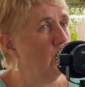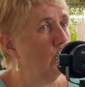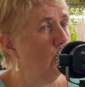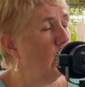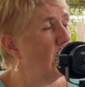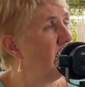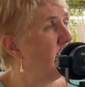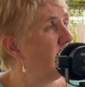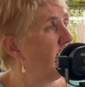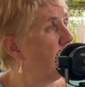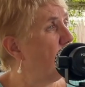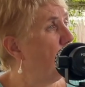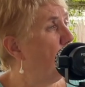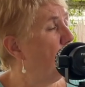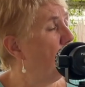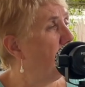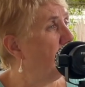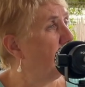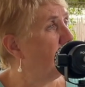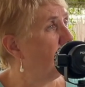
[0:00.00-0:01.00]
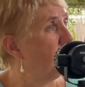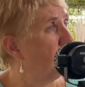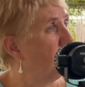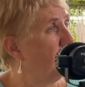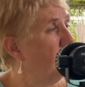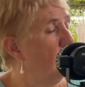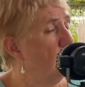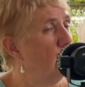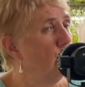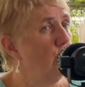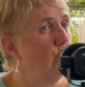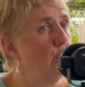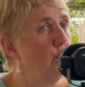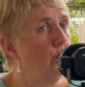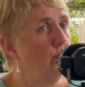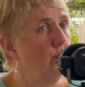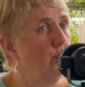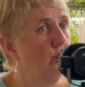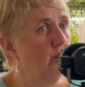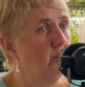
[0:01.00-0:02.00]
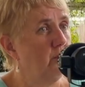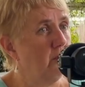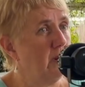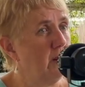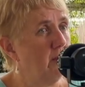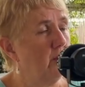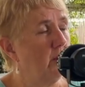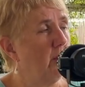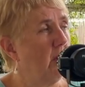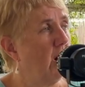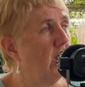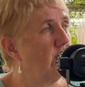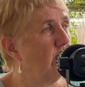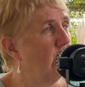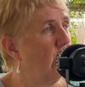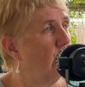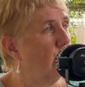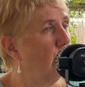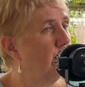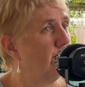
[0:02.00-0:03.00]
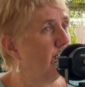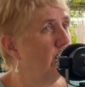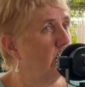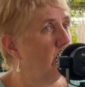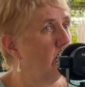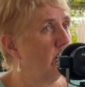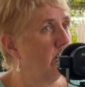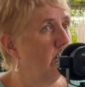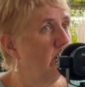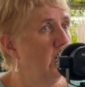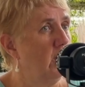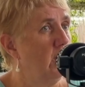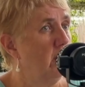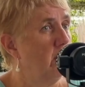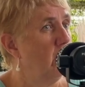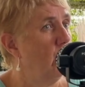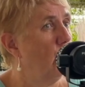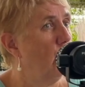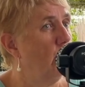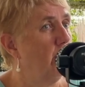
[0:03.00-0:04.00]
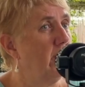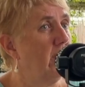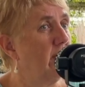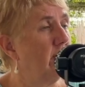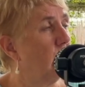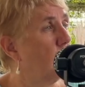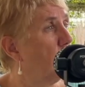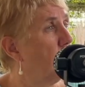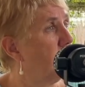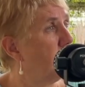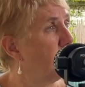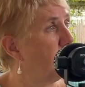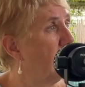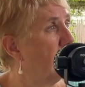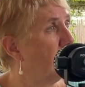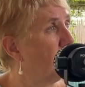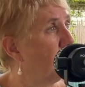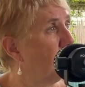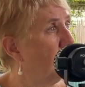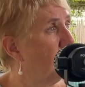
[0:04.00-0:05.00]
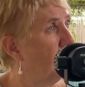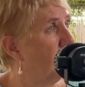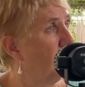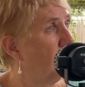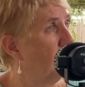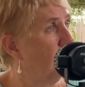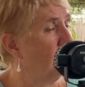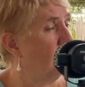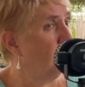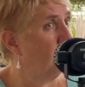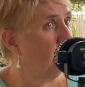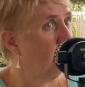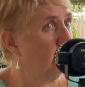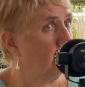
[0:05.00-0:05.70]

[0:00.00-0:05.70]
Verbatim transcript: Wendy Herbert, who people might know from her being the quiz master at the